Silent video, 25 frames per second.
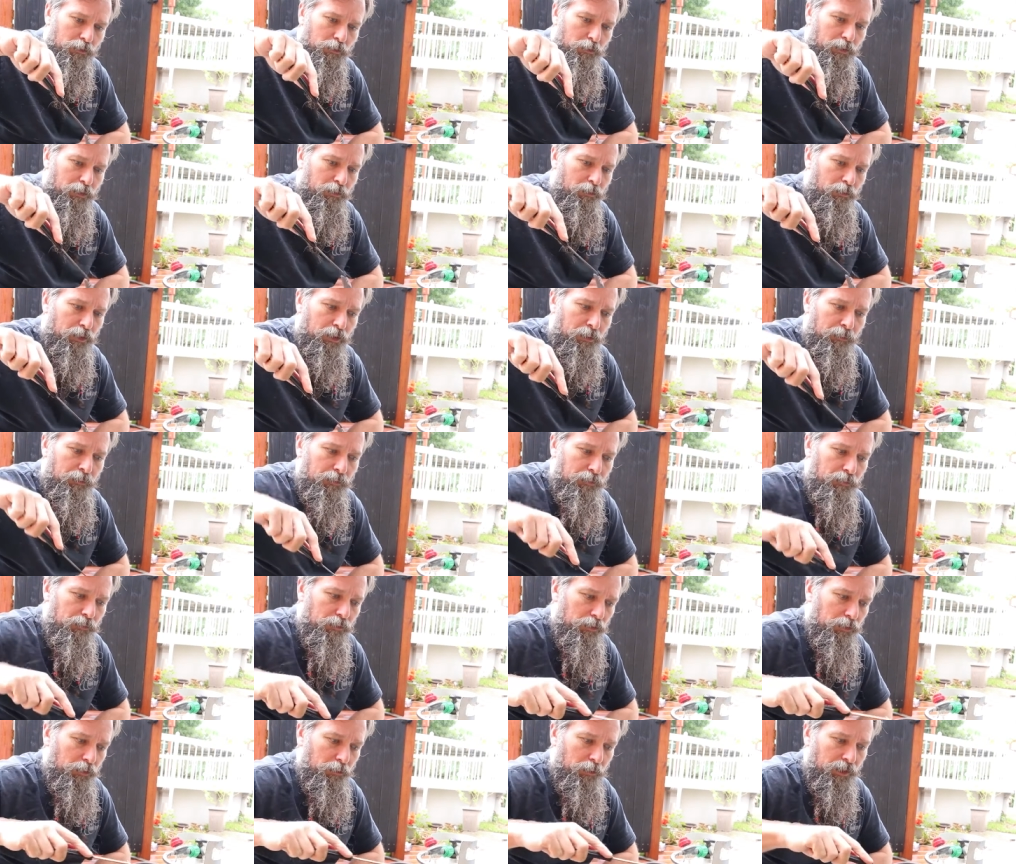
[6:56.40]
what, what I'm
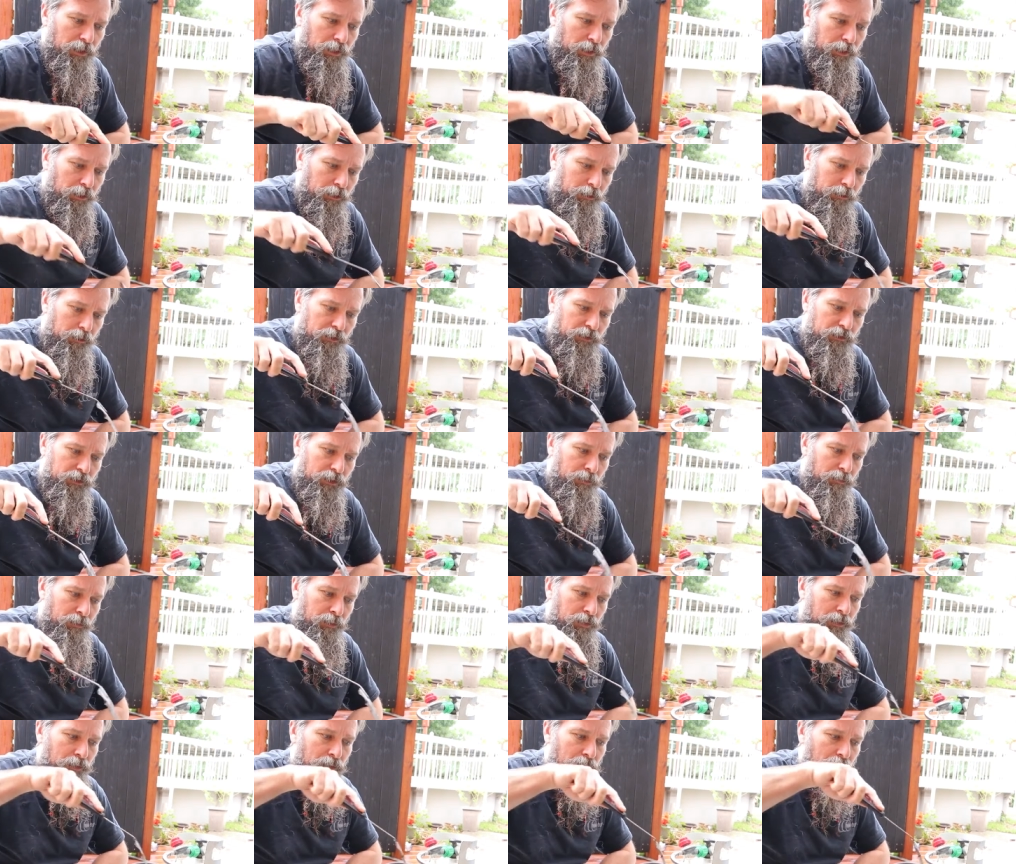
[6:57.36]
doing here is
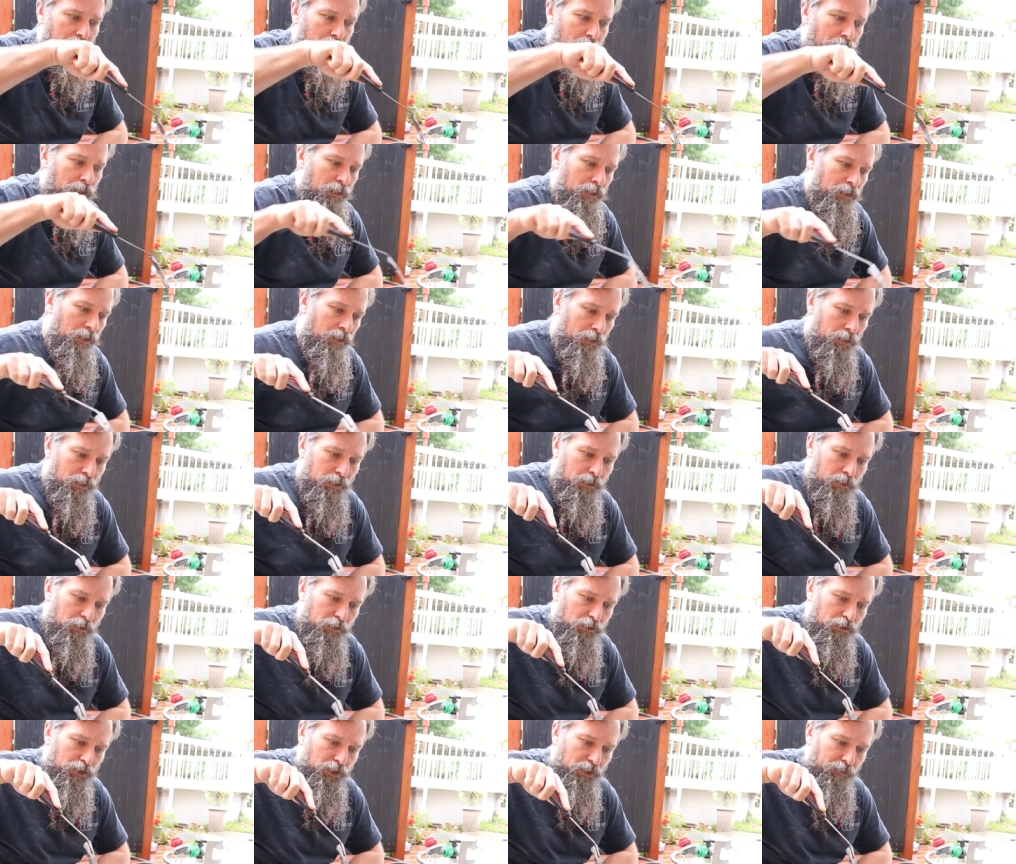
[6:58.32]
I'm
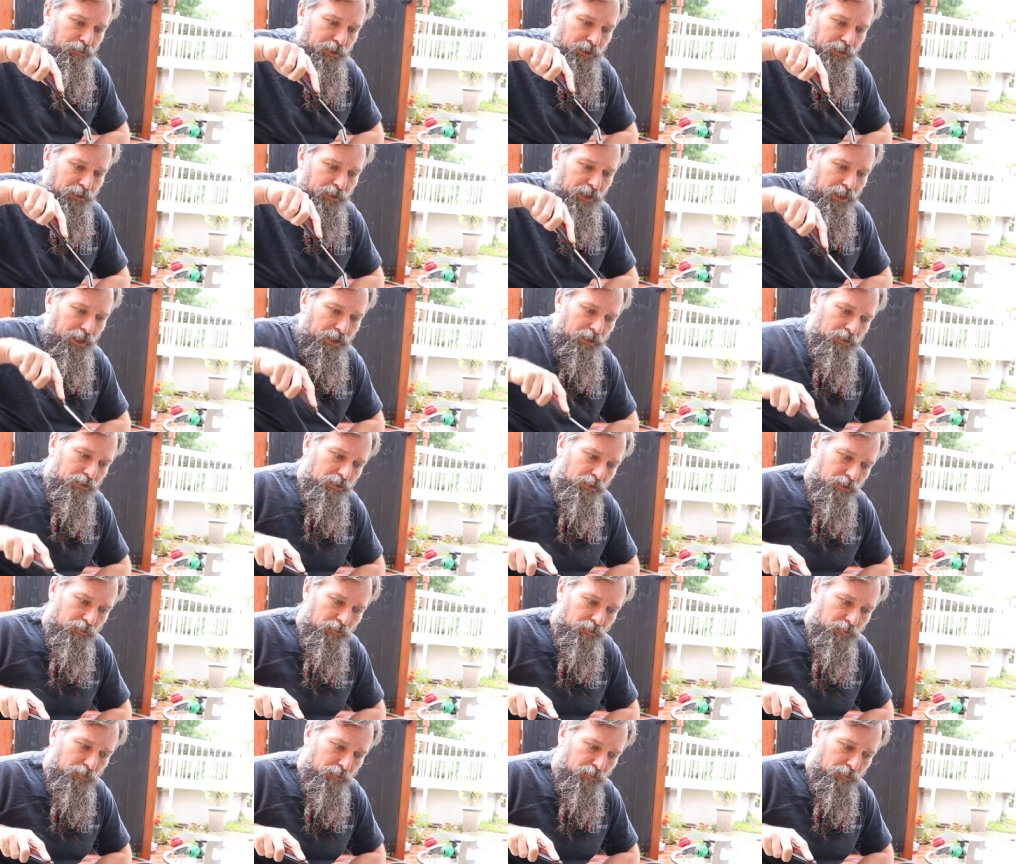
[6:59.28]
shuffling the
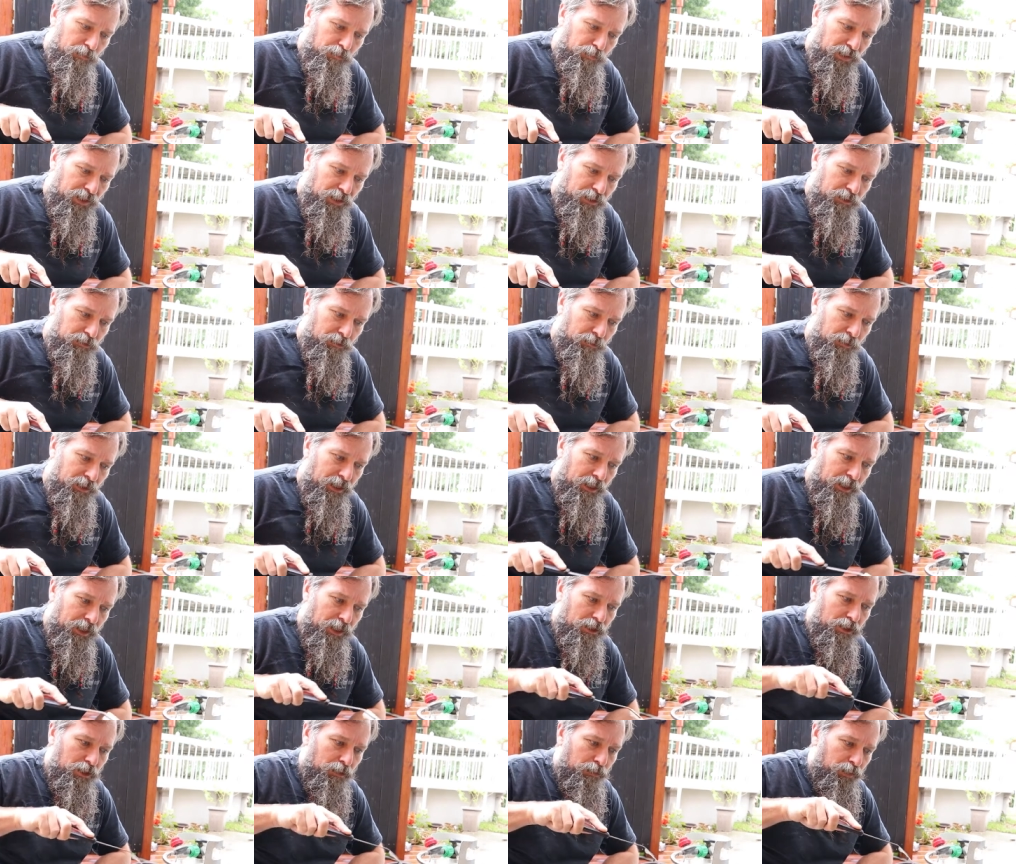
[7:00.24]
beans from the
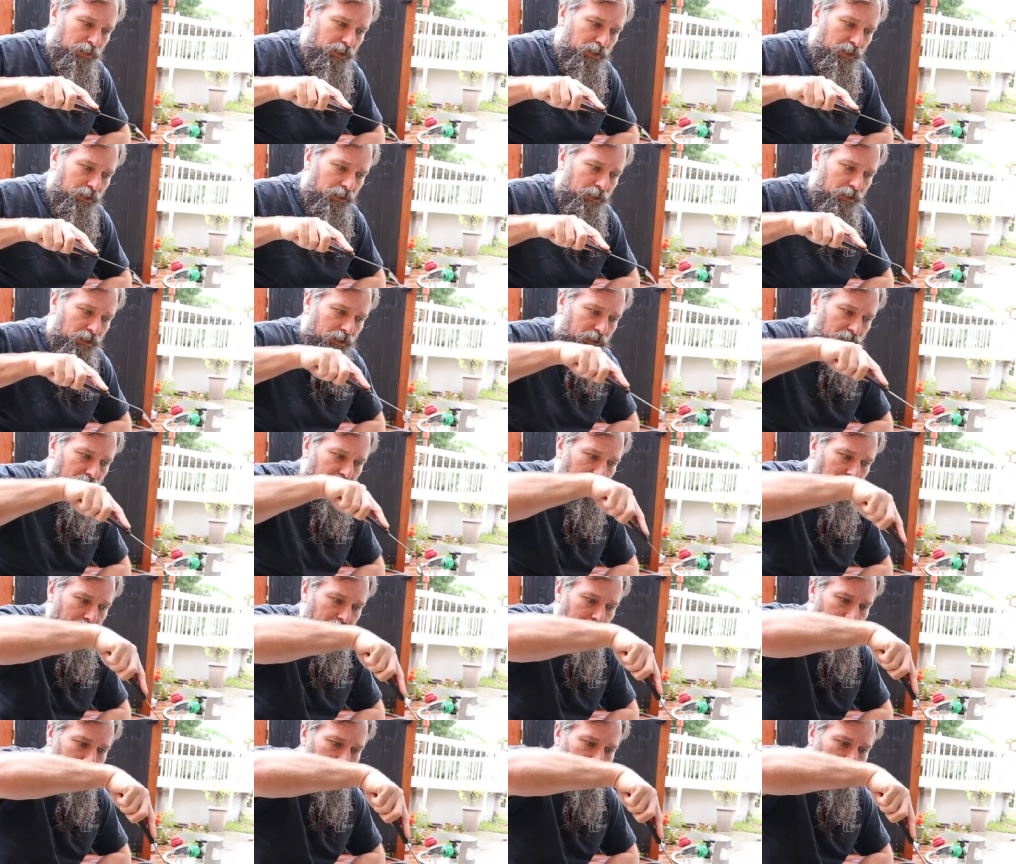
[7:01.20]
edge, putting it into the
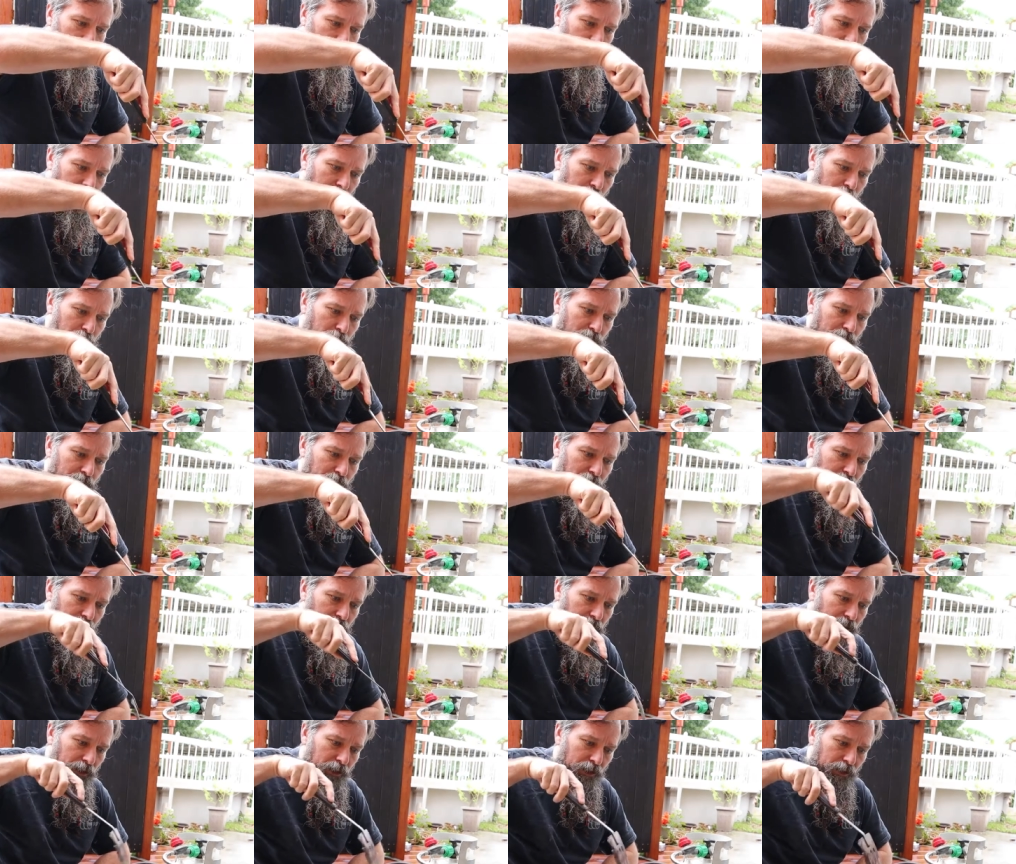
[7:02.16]
center, and kind of moving
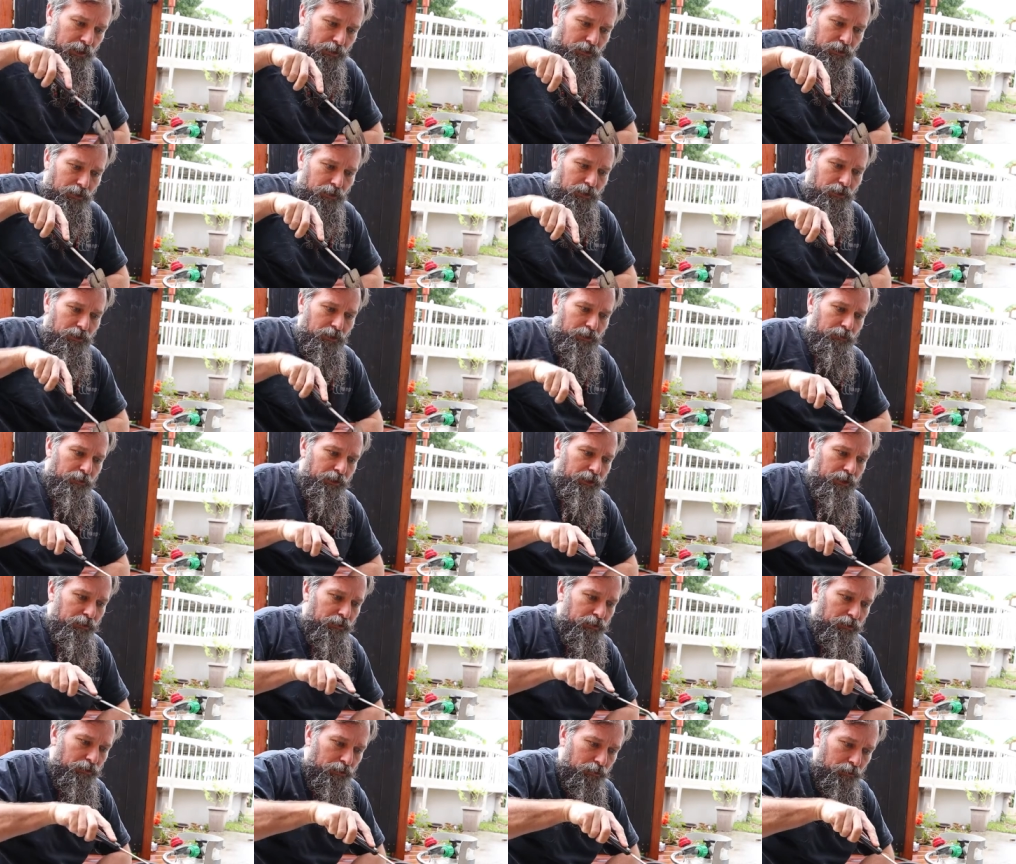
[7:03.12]
it
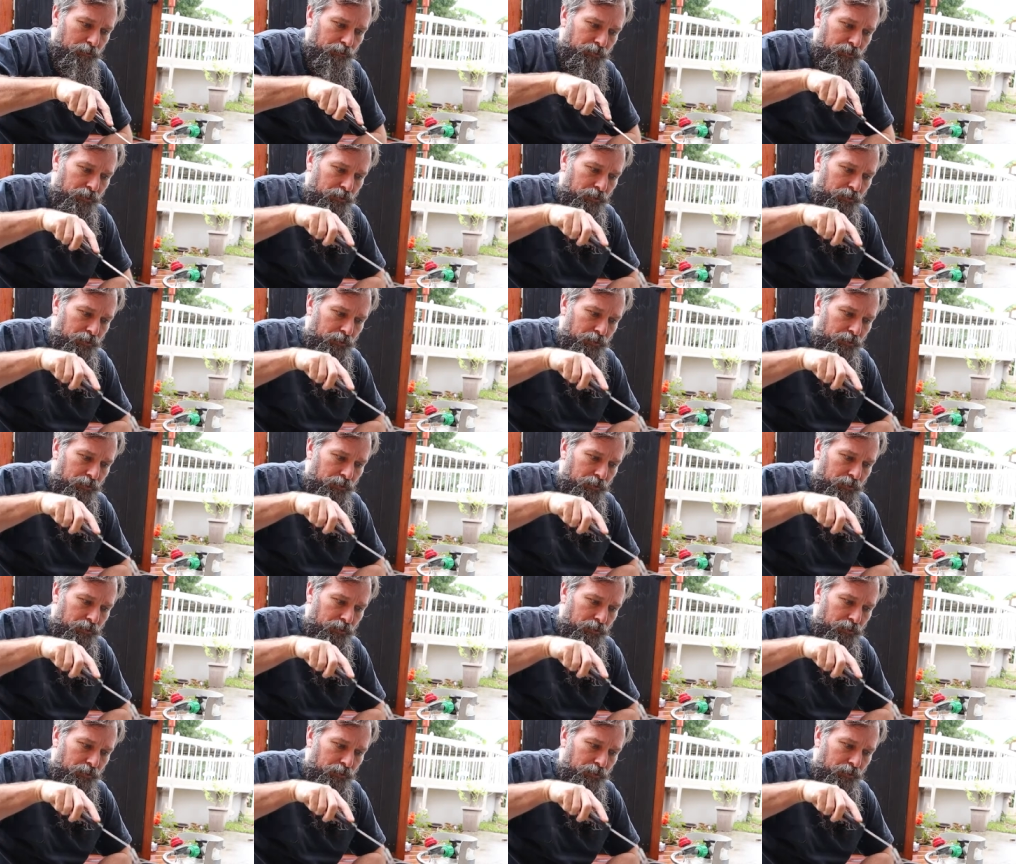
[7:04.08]
around. So